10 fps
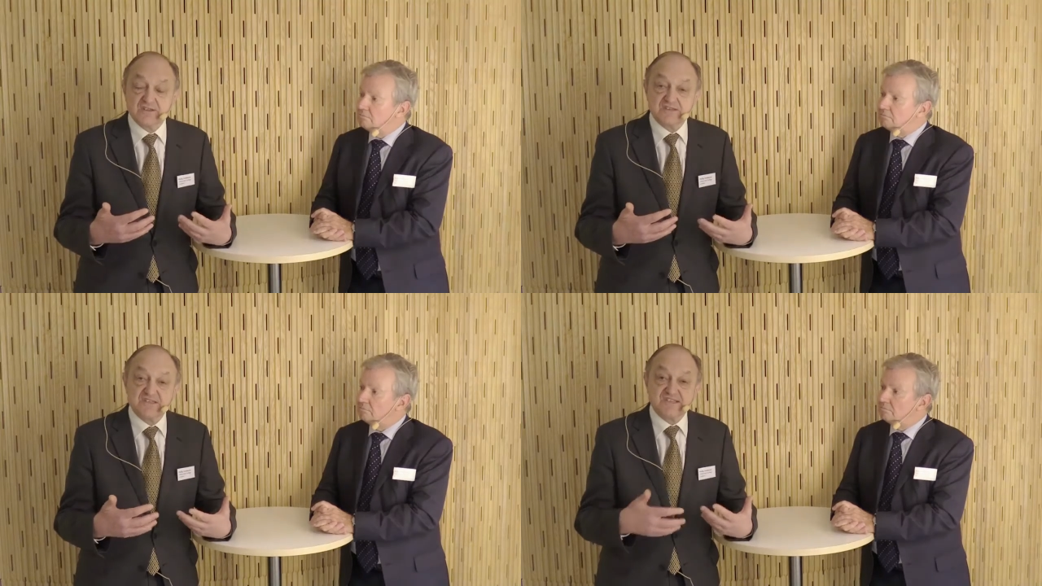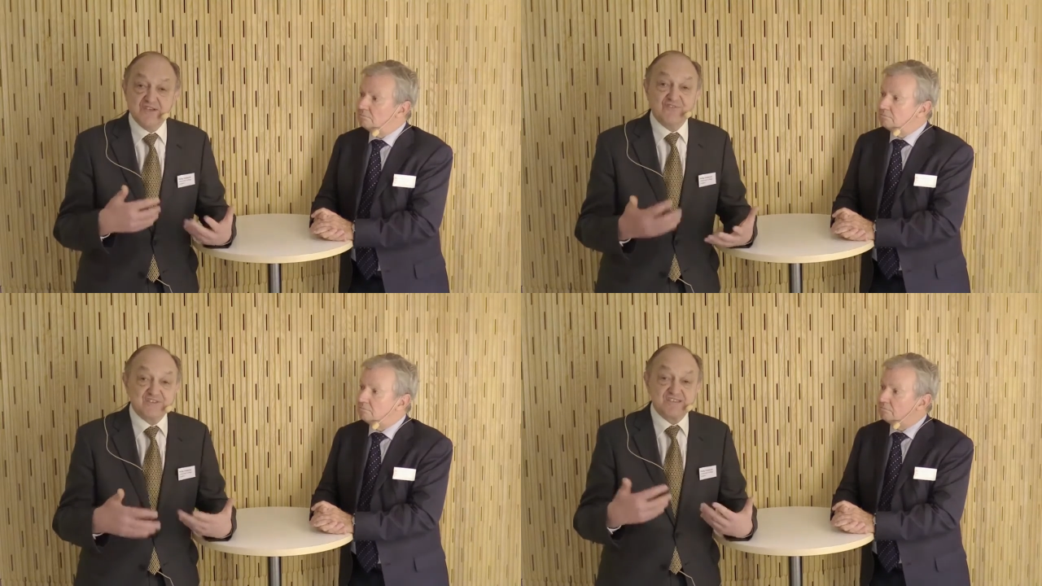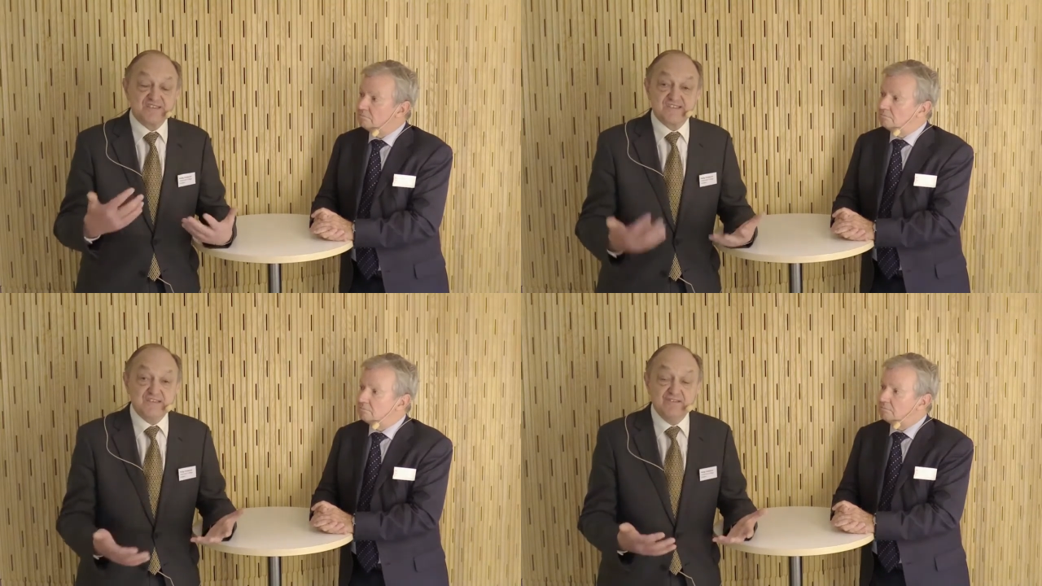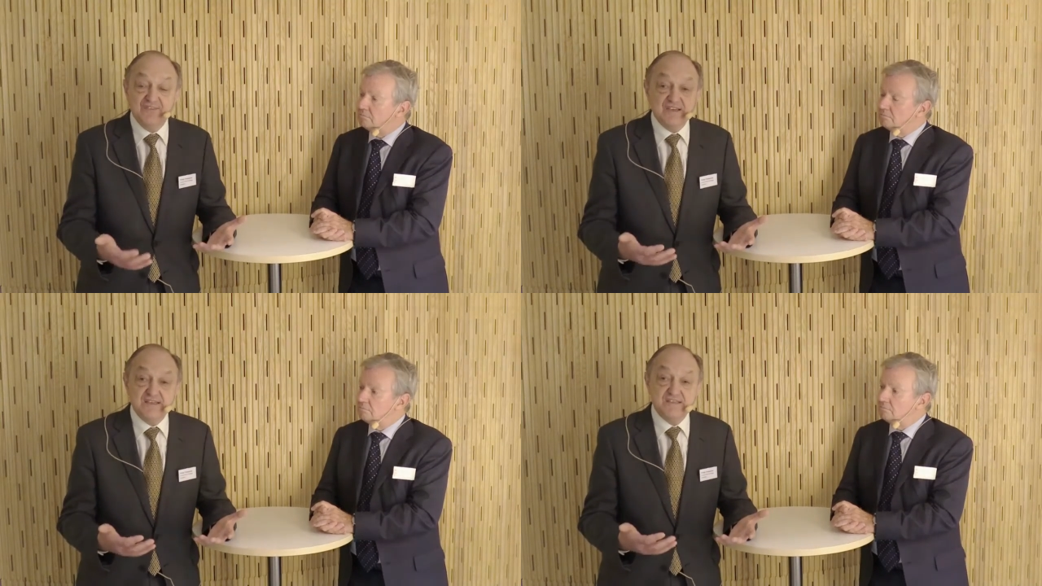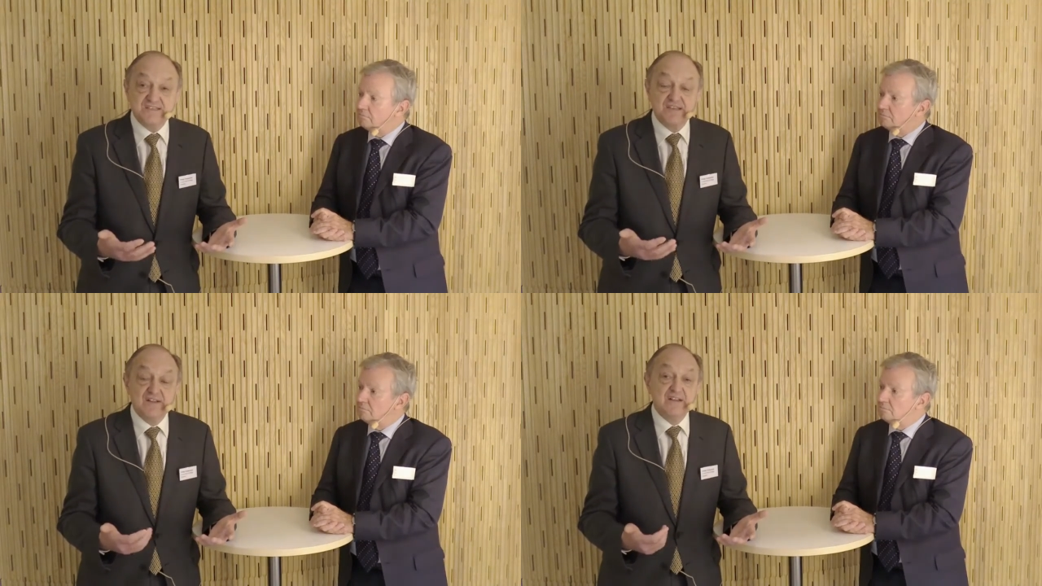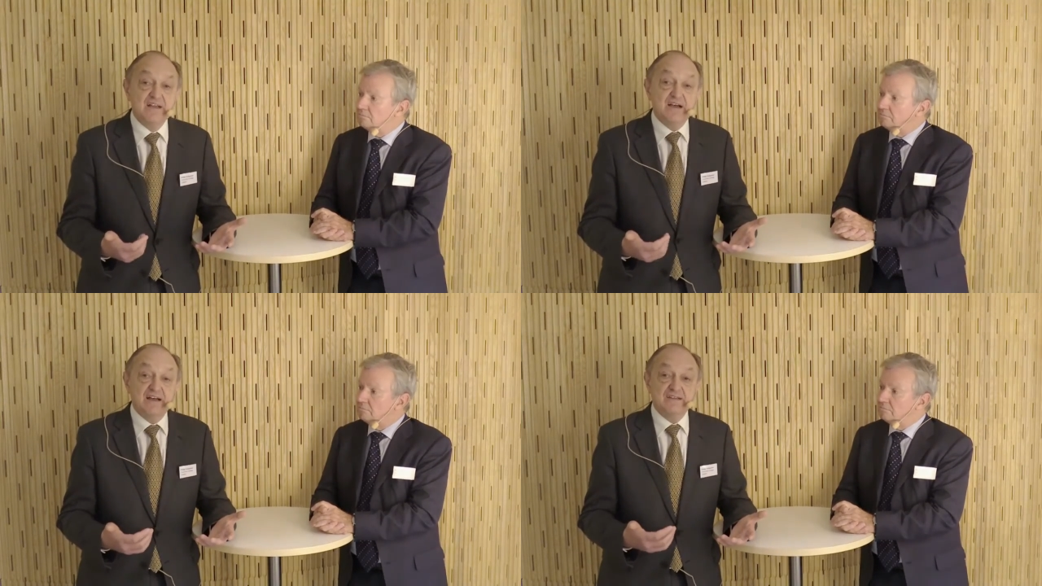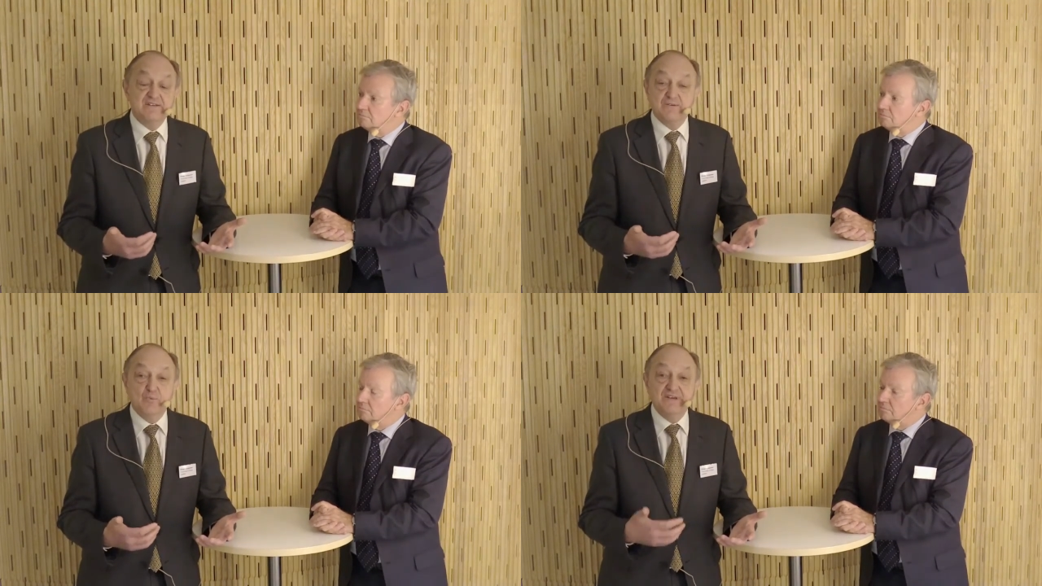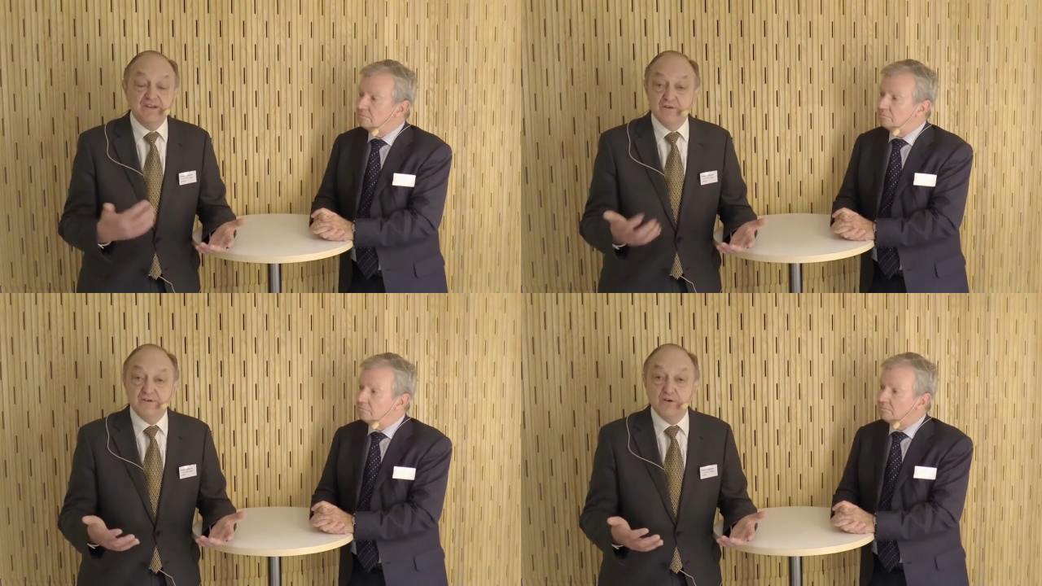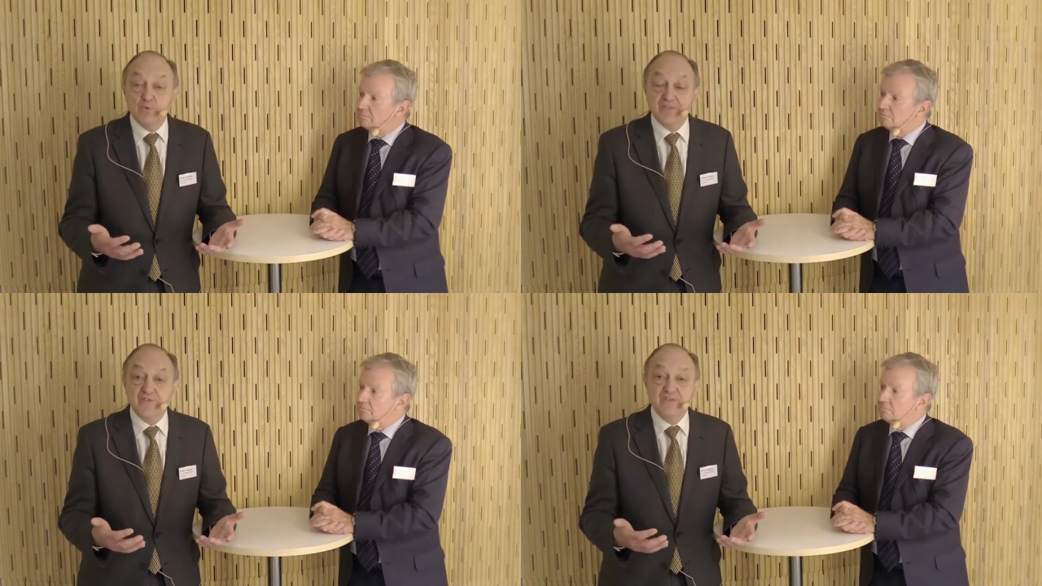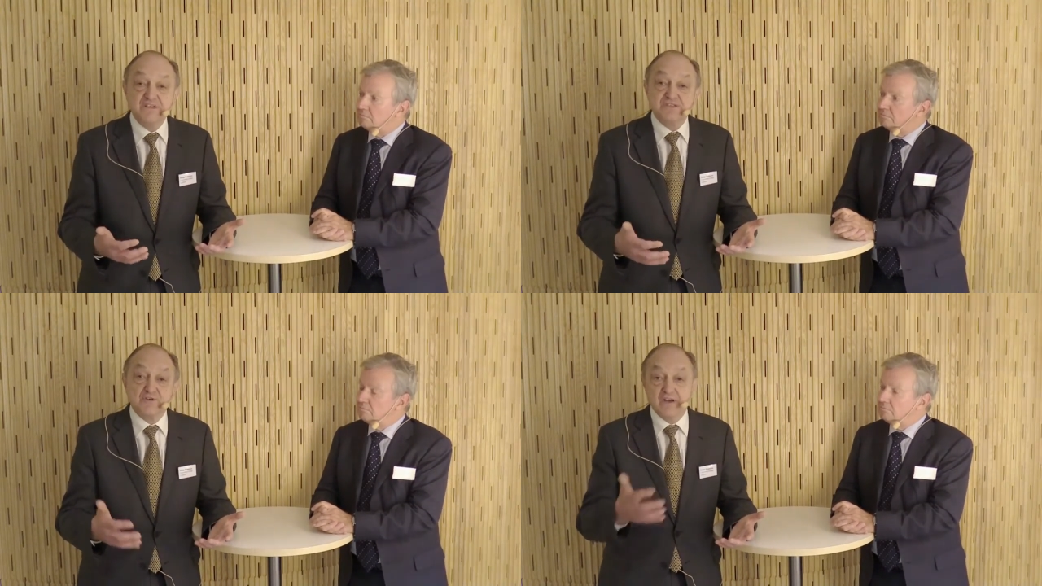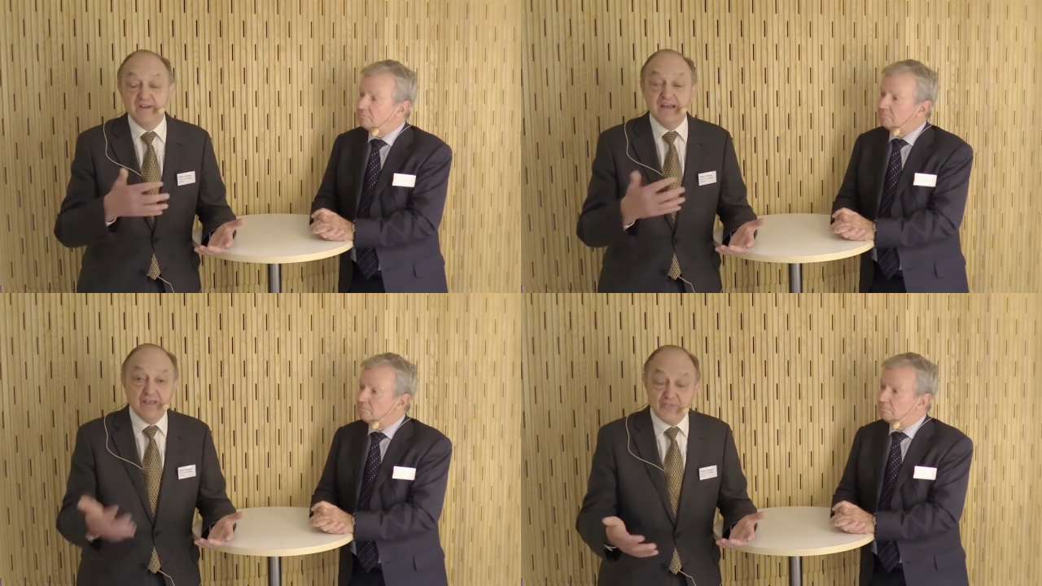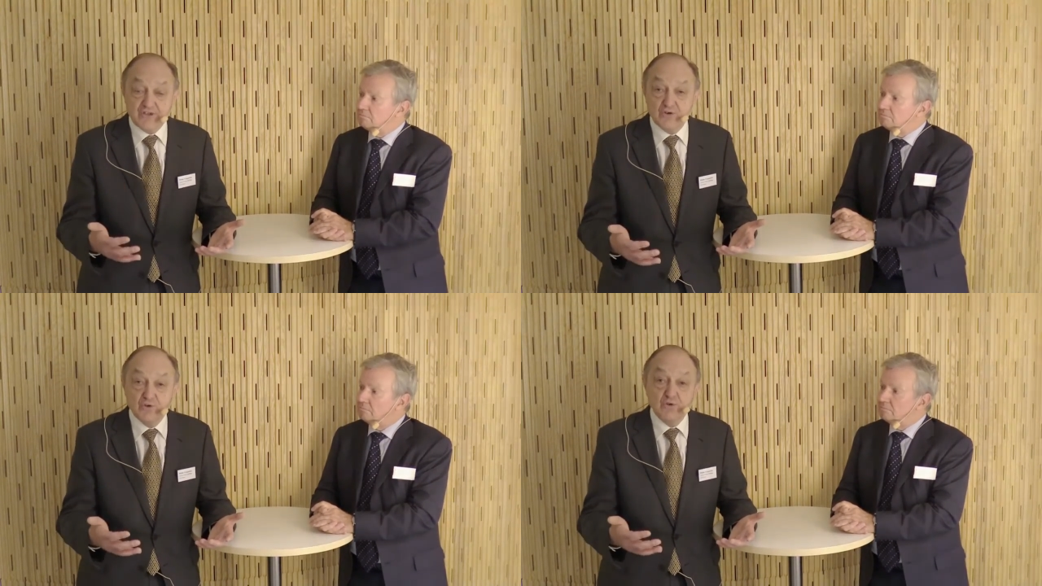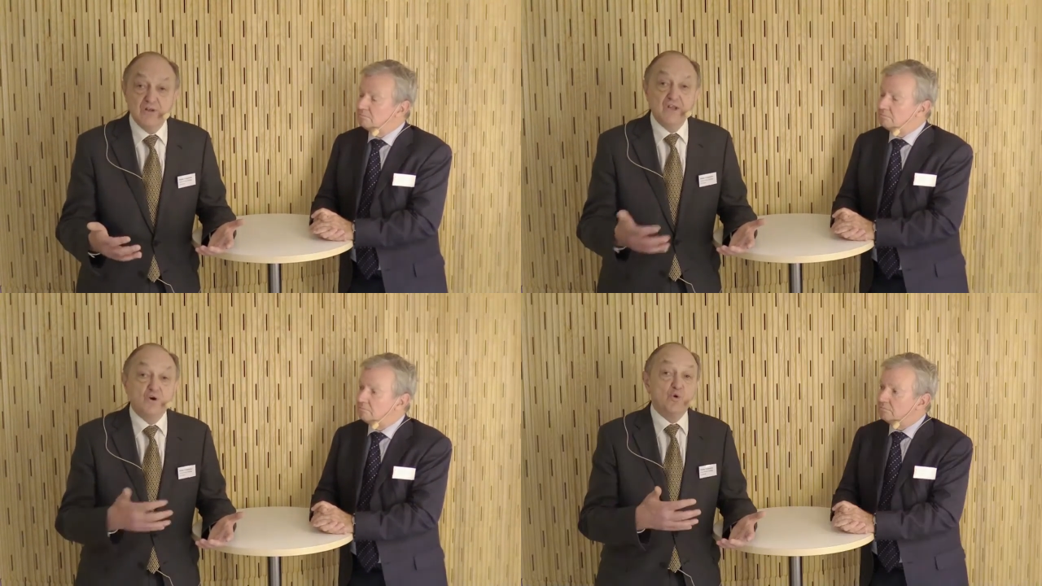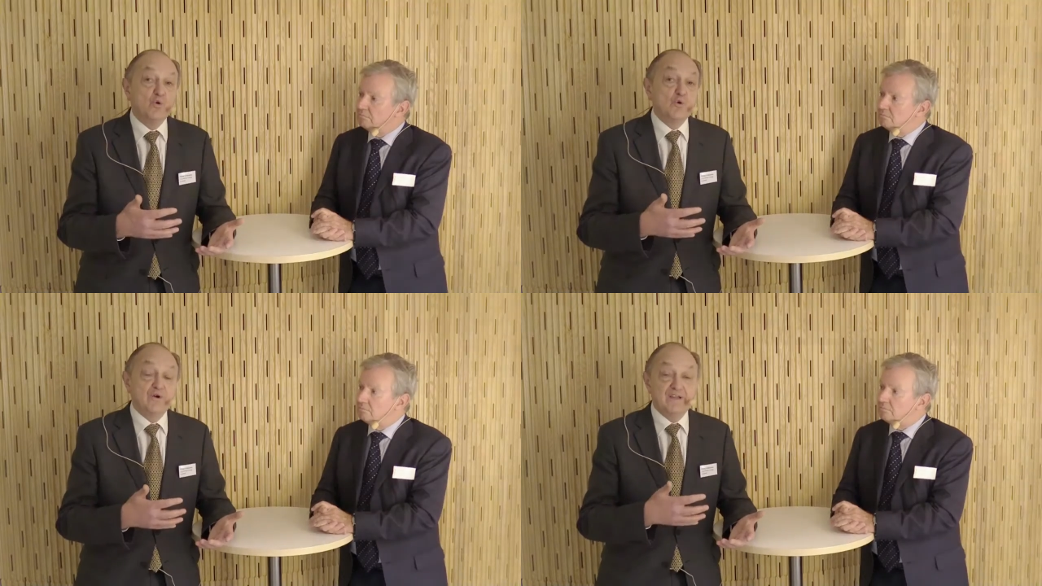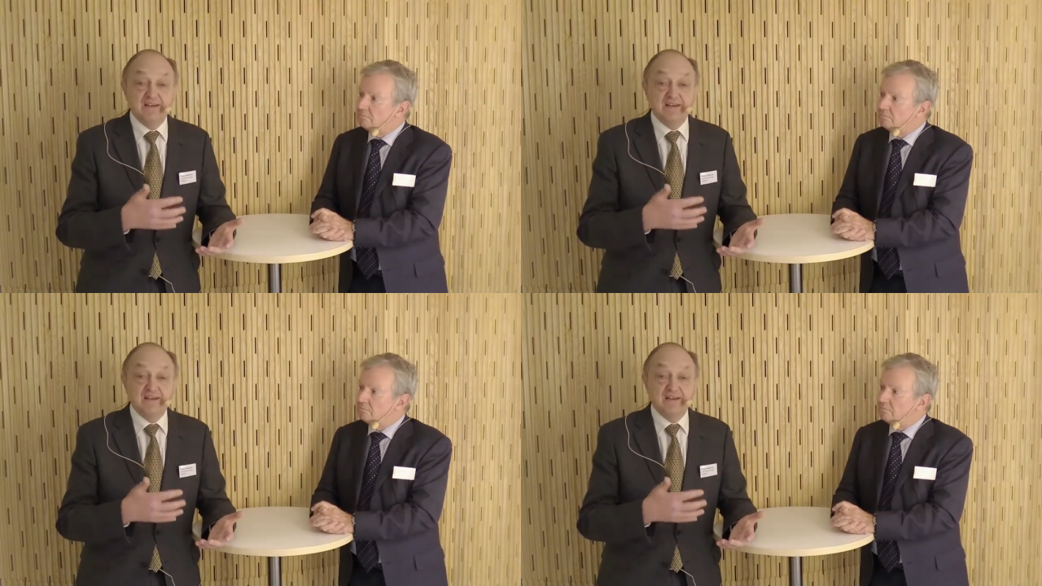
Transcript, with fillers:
Speaker 1: that sift CVs, and we don't know whether these are unethical or